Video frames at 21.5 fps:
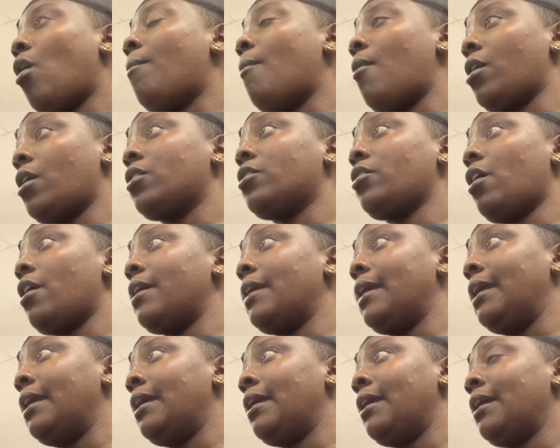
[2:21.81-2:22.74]
Walmart. I know
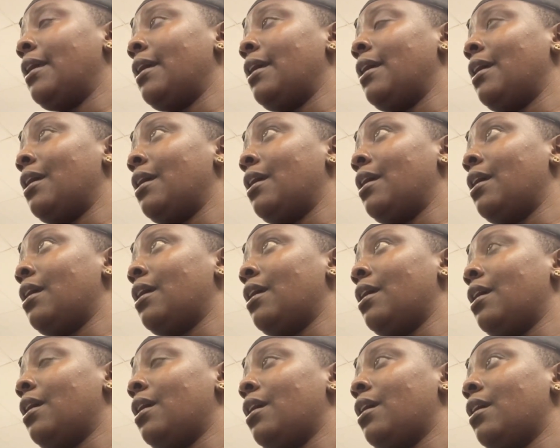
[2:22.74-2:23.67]
Target. they have like a whole
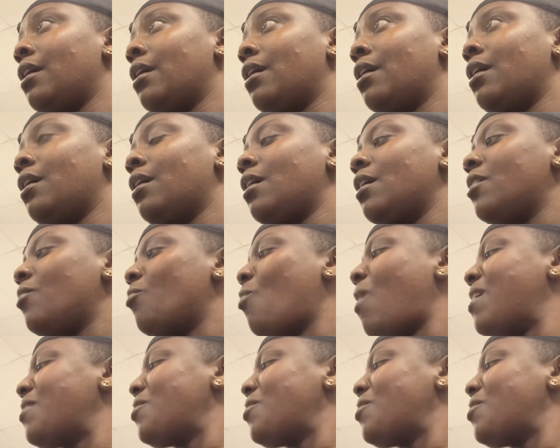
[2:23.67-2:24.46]
section of